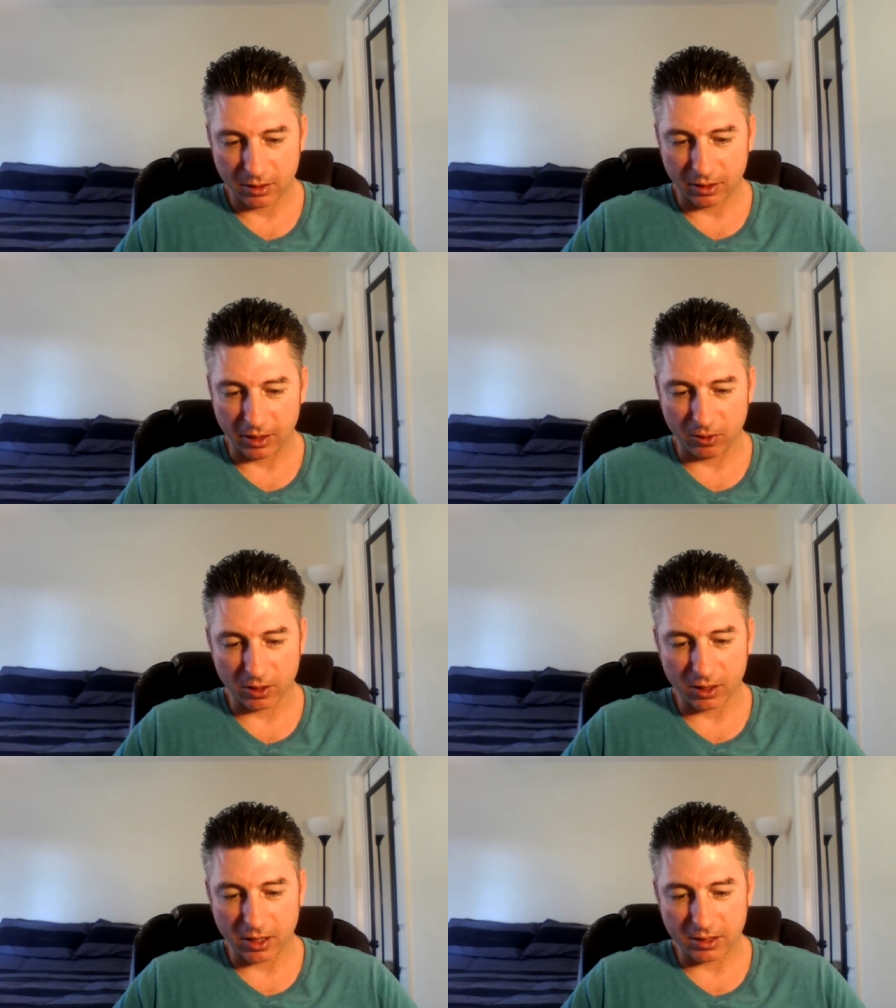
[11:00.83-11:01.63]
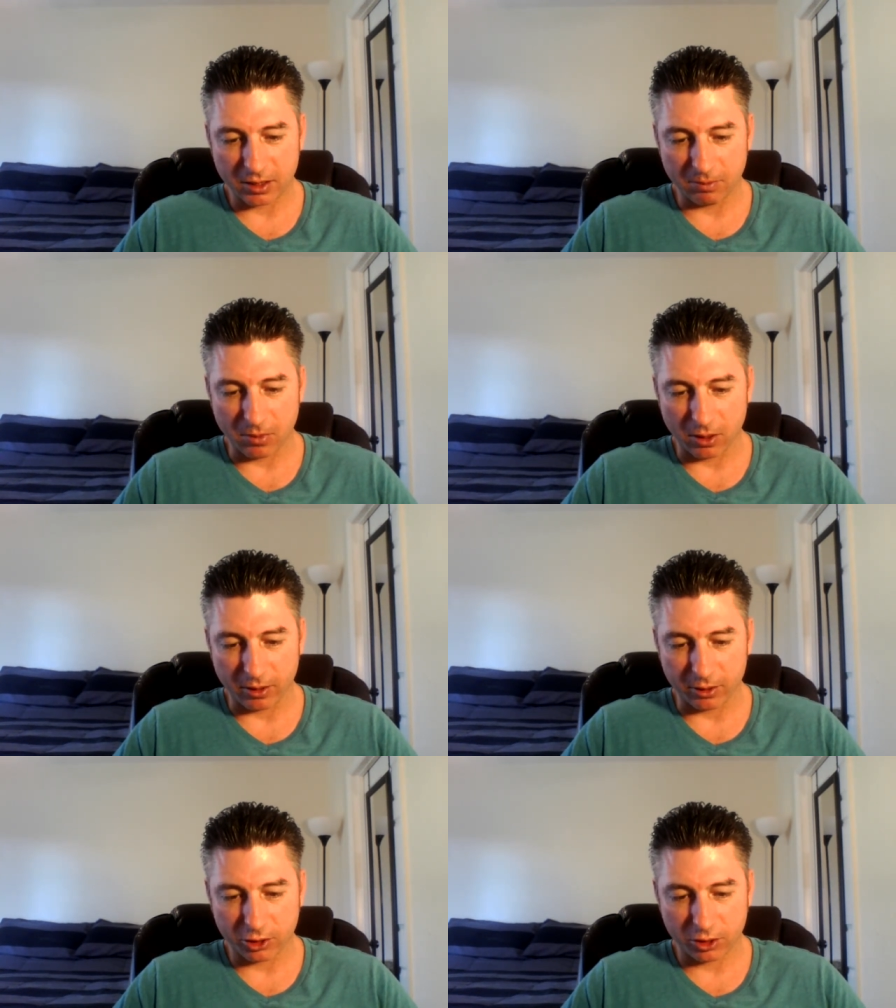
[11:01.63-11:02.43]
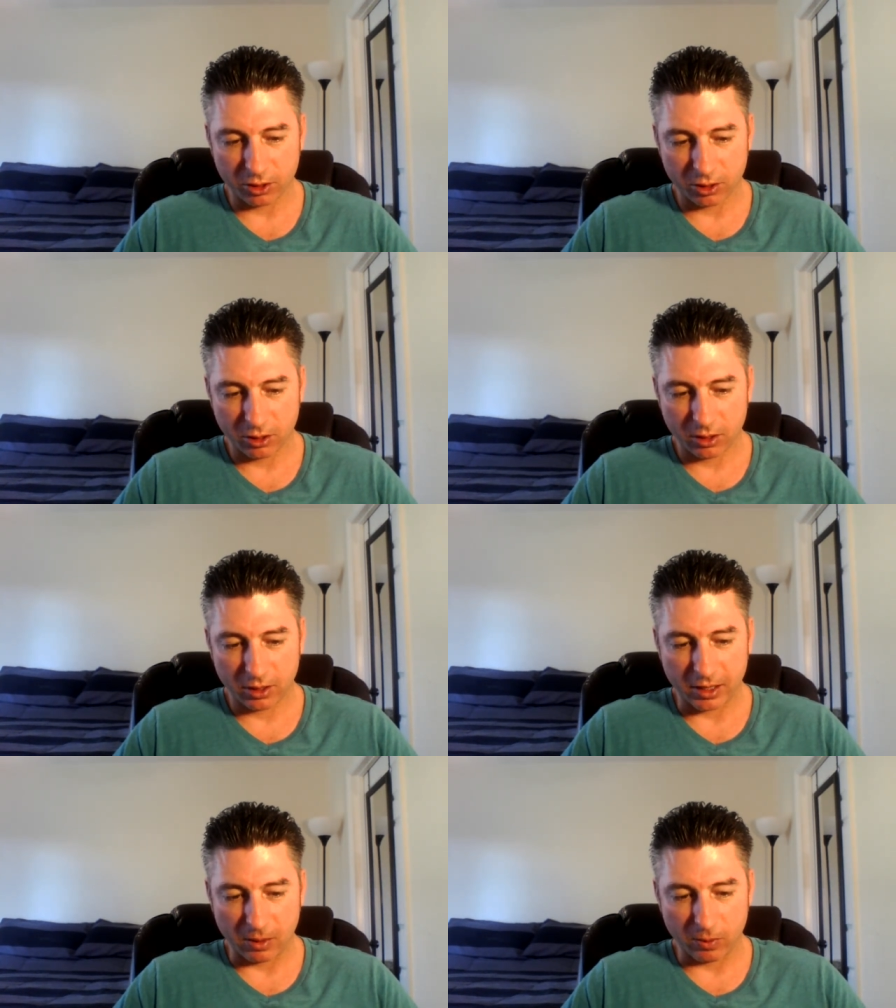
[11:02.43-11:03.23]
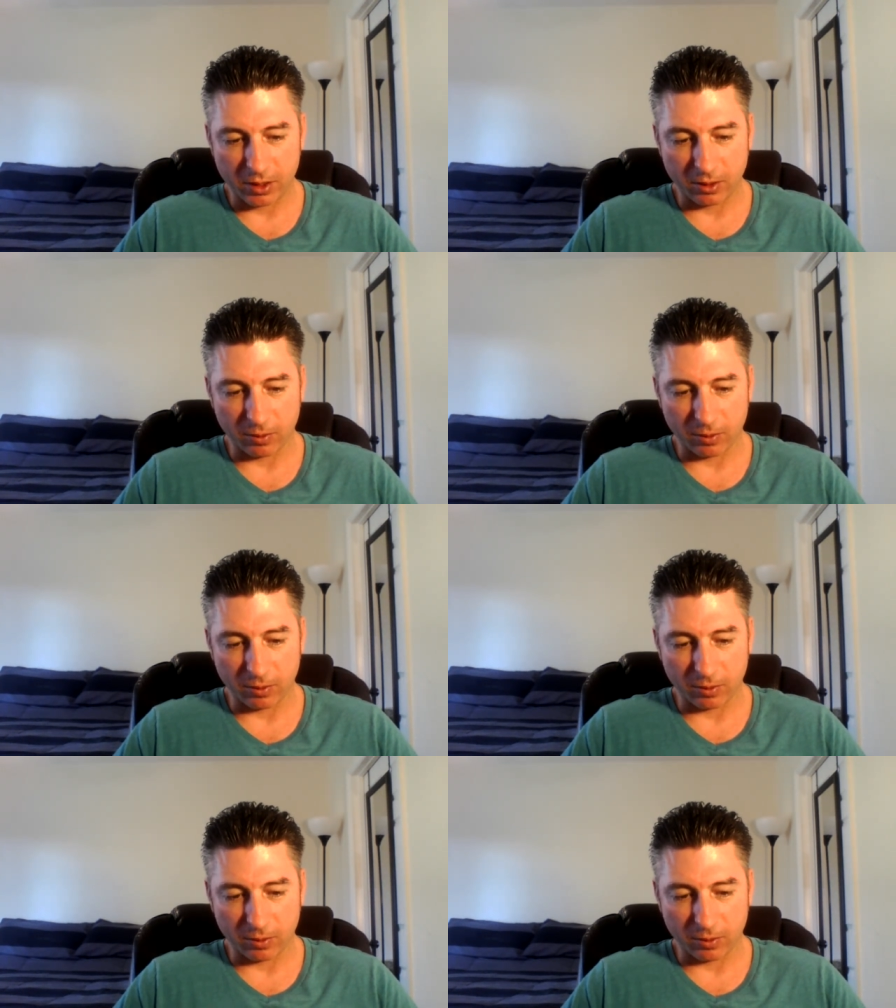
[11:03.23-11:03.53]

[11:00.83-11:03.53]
they organized a march that went